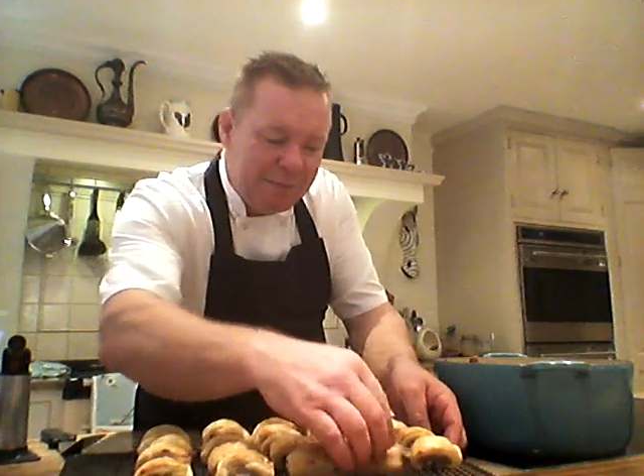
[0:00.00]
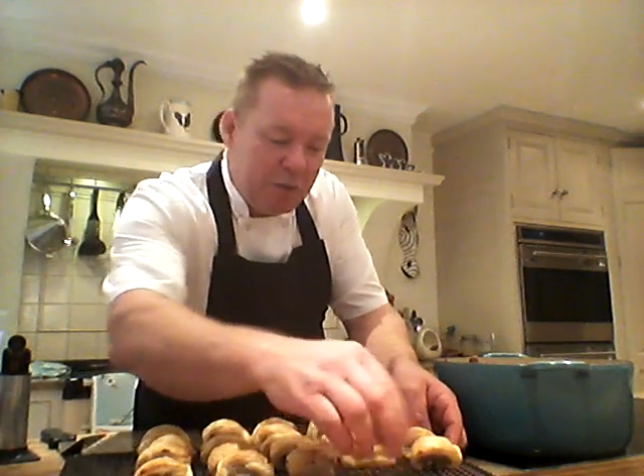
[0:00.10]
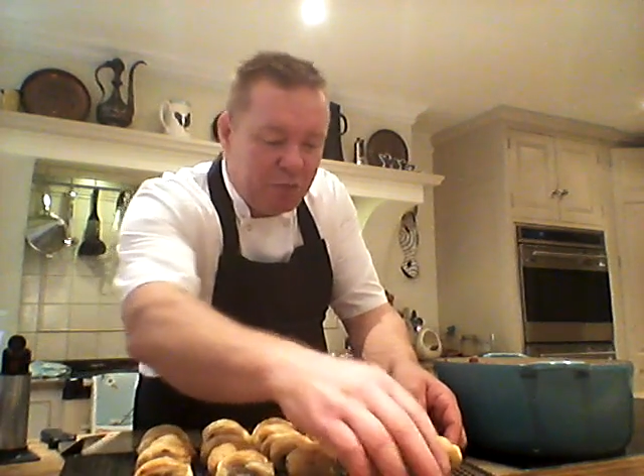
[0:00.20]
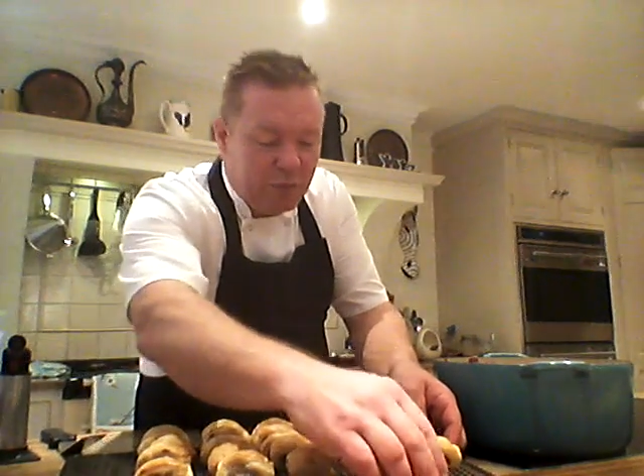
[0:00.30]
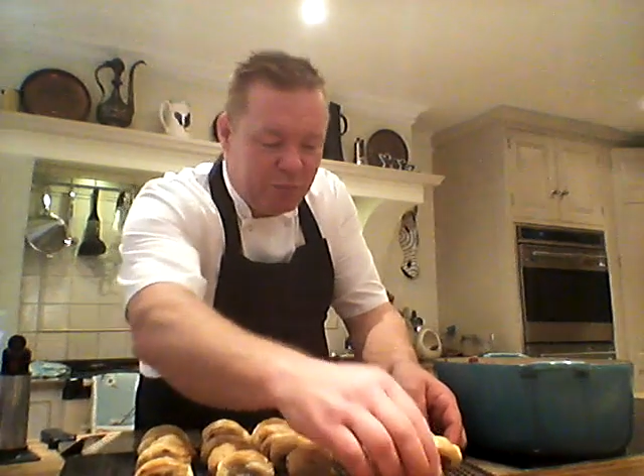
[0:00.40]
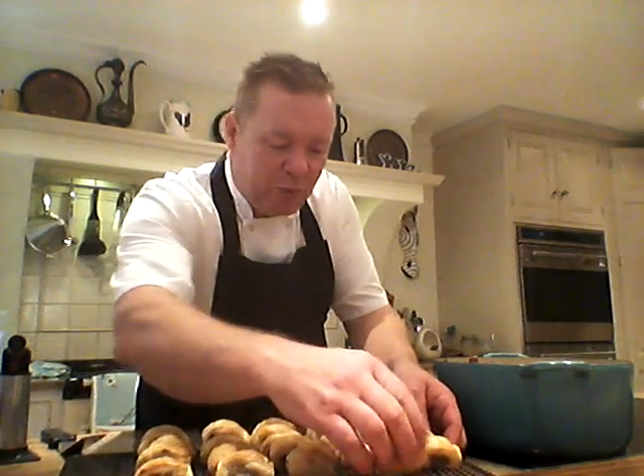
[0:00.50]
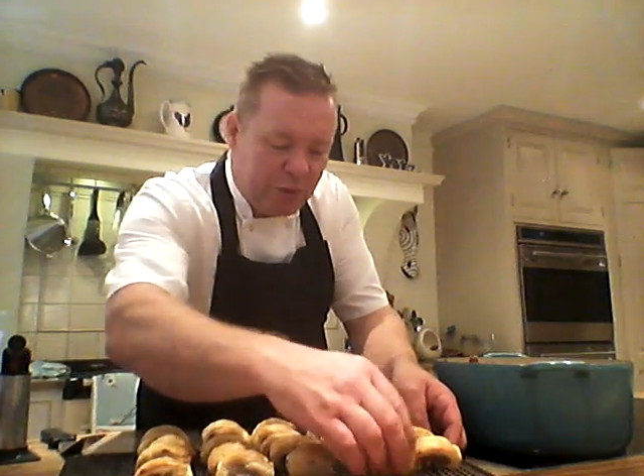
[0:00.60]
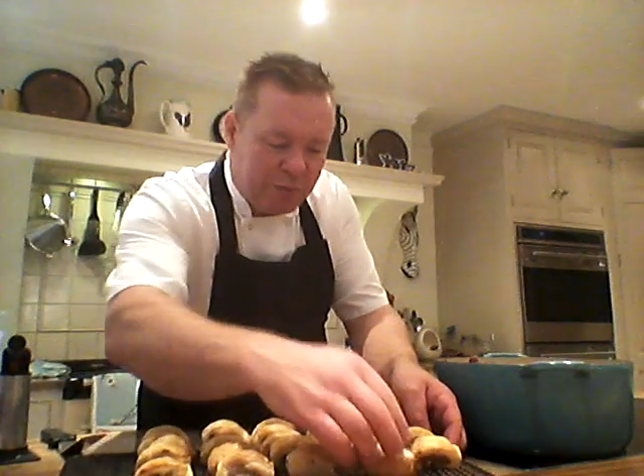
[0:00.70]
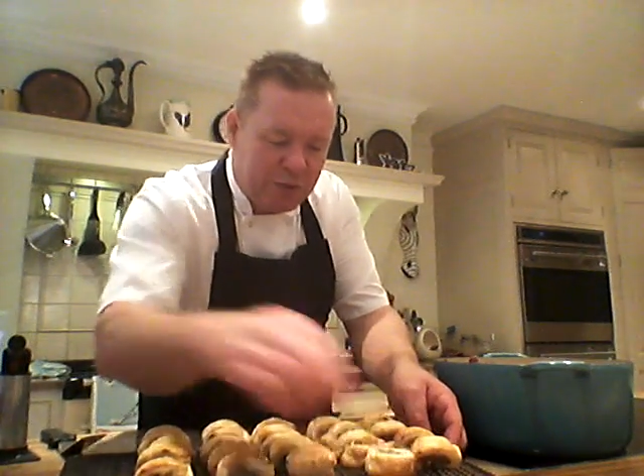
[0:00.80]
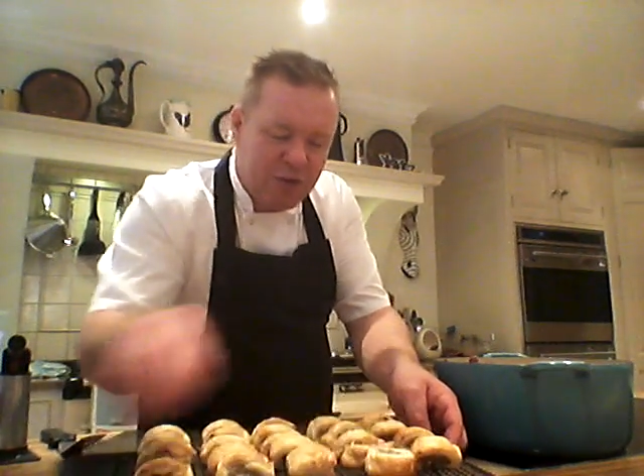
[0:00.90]
Beautiful and
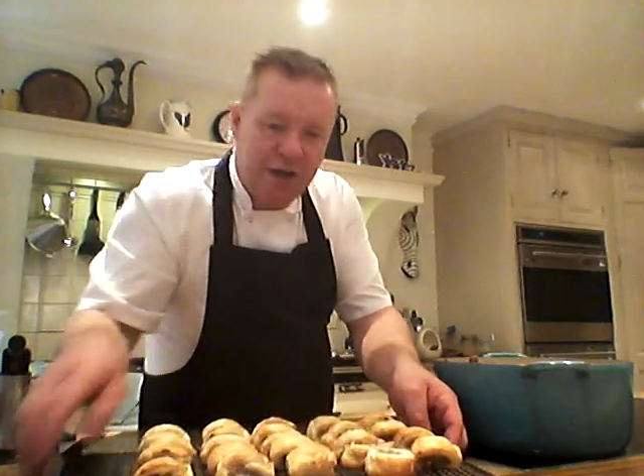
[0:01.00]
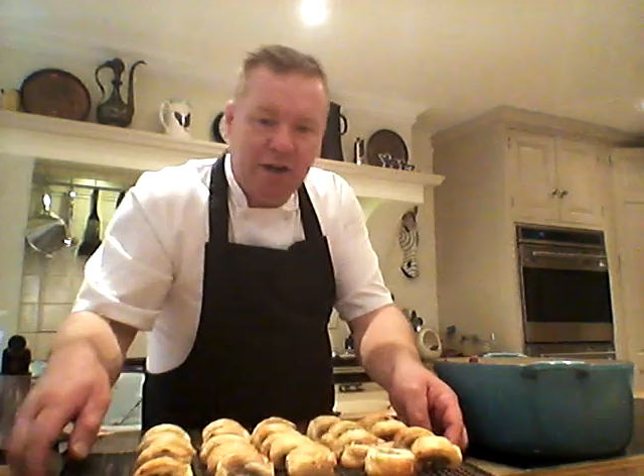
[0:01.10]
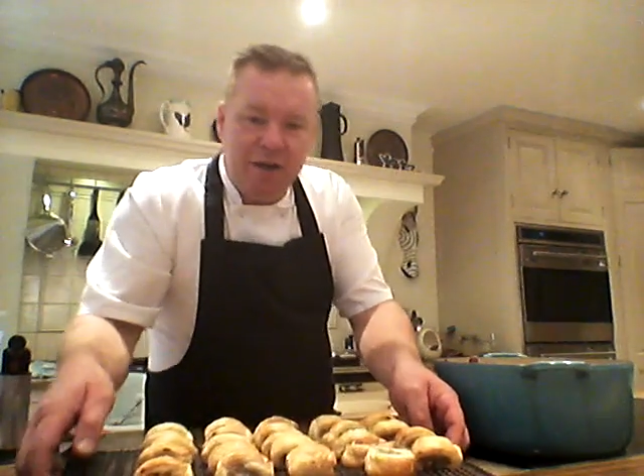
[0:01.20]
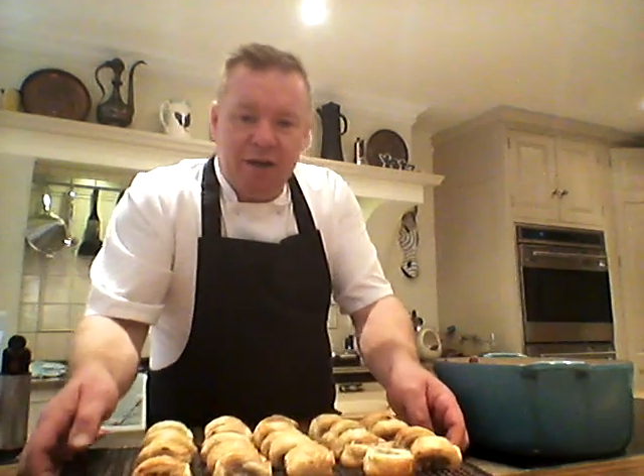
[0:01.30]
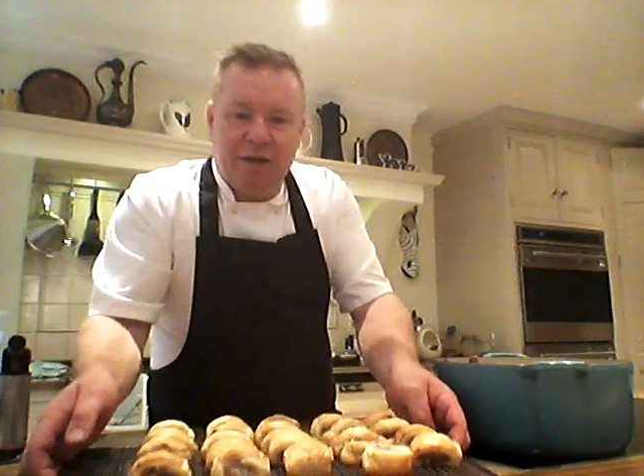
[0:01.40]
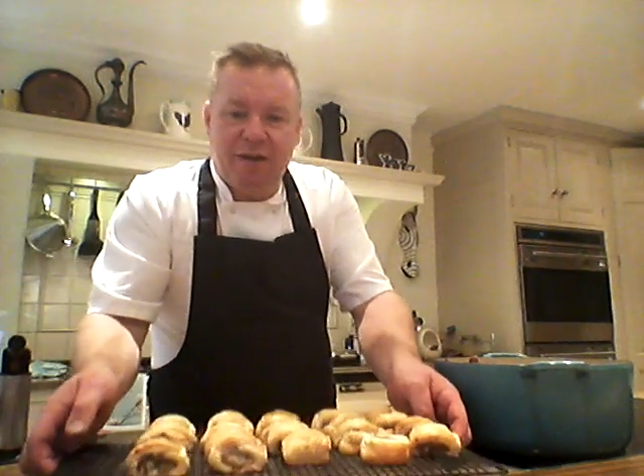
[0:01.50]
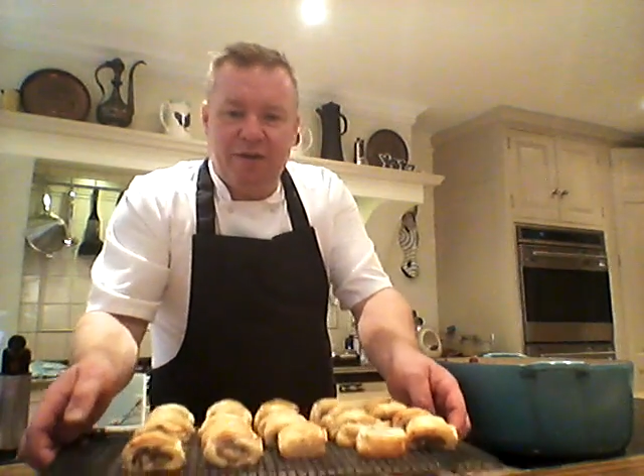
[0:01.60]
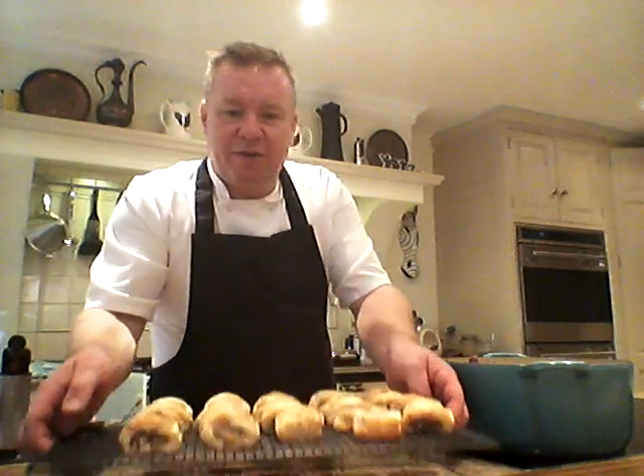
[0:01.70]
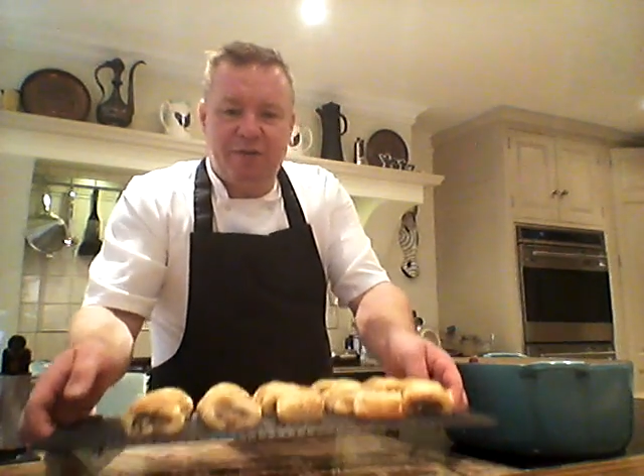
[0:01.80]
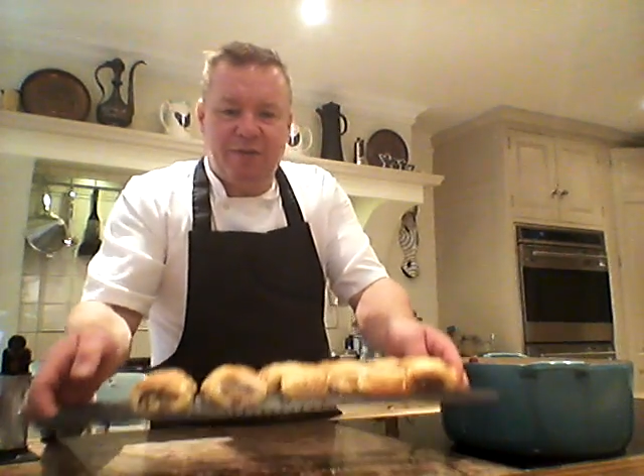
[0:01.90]
falling off the tray. There you
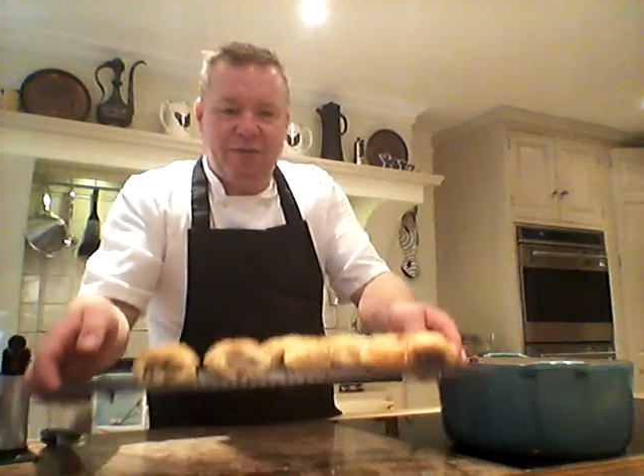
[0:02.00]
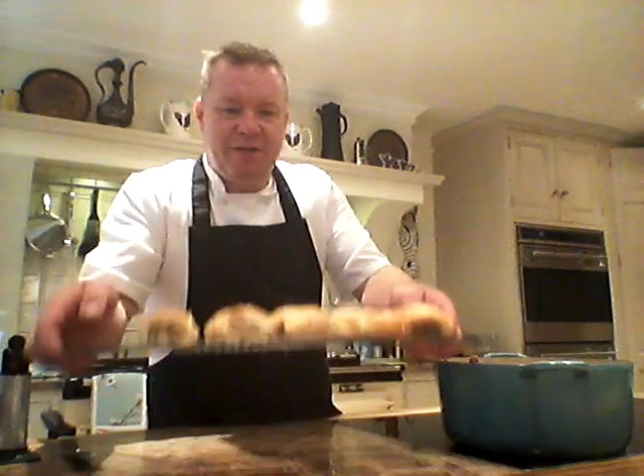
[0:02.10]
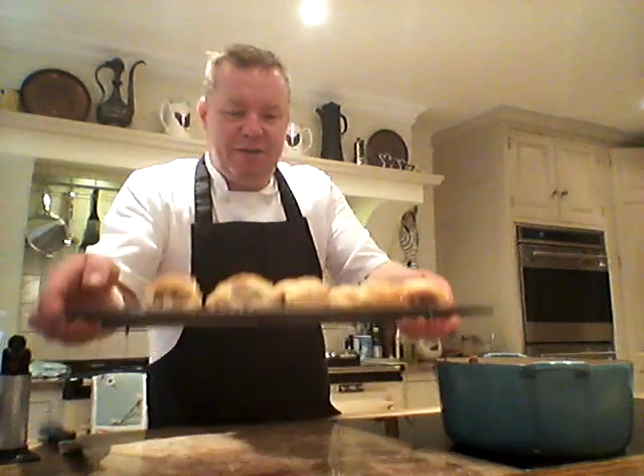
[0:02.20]
go. So